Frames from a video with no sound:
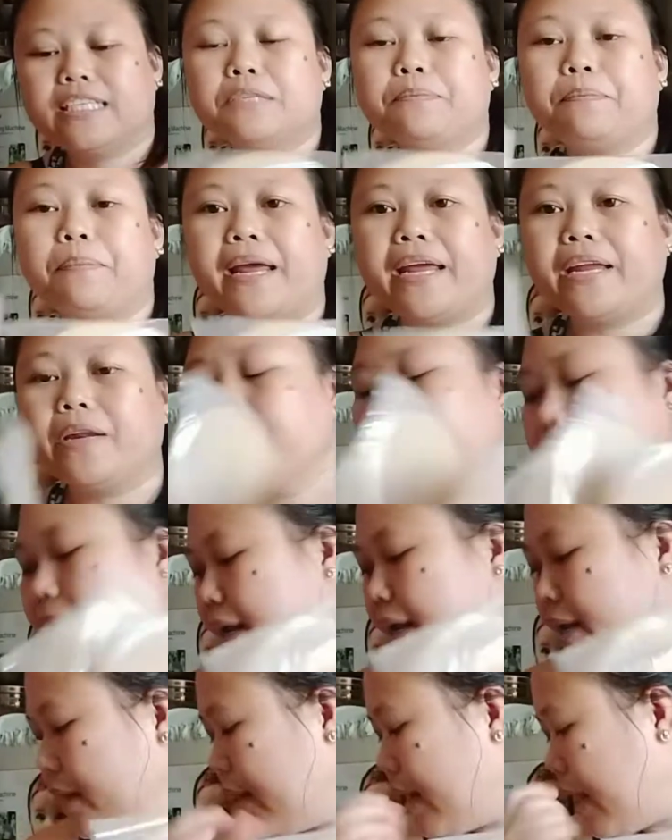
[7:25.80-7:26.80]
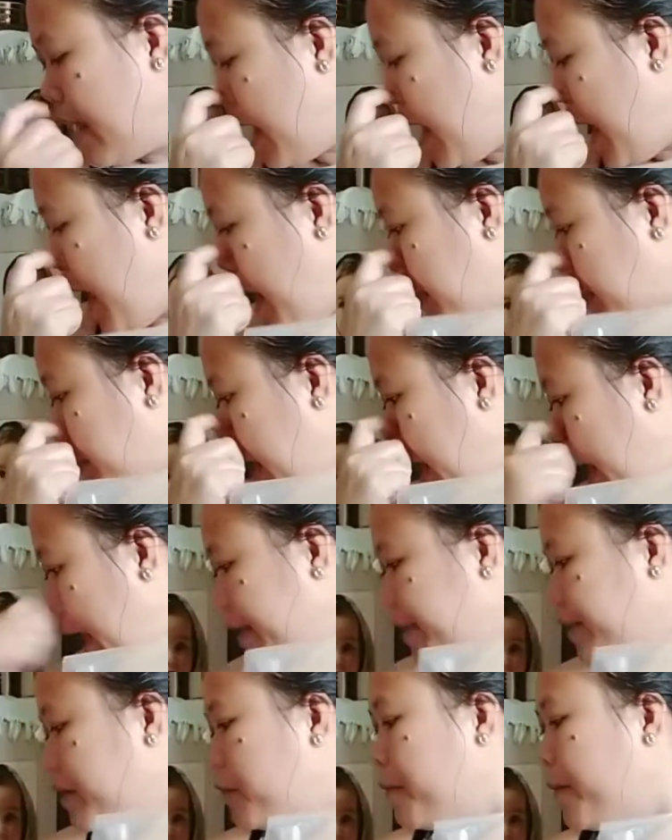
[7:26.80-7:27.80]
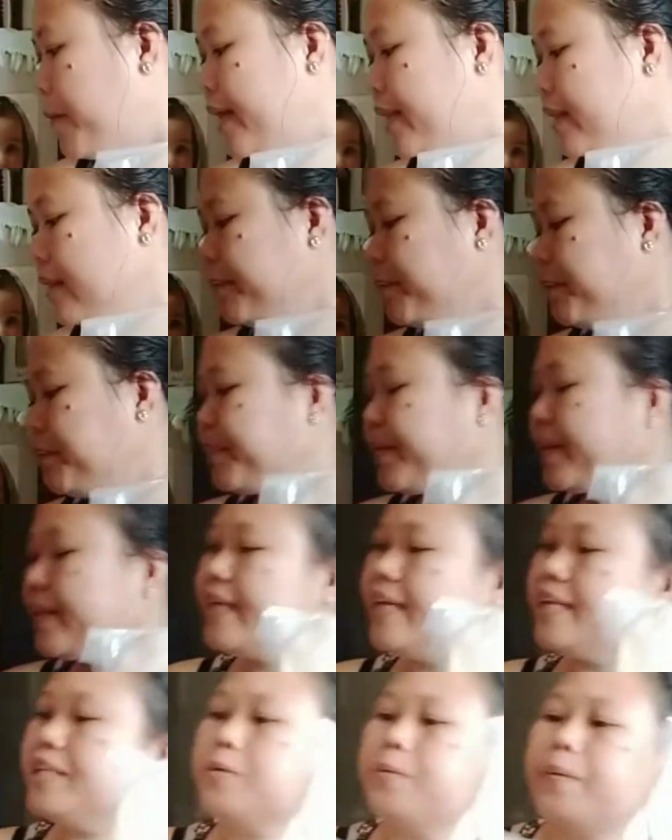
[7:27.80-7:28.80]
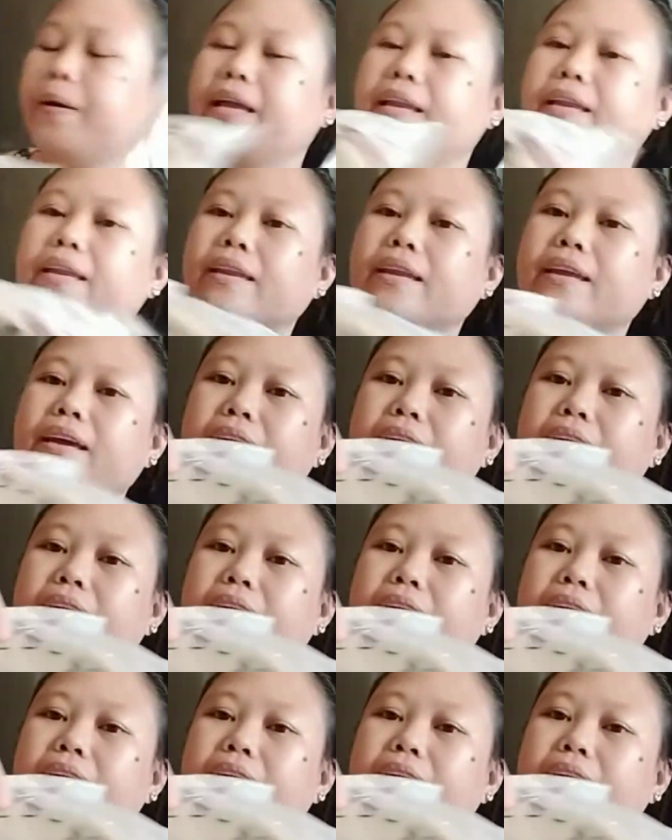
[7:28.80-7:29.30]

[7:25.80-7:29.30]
is plain one. And the other one, this one,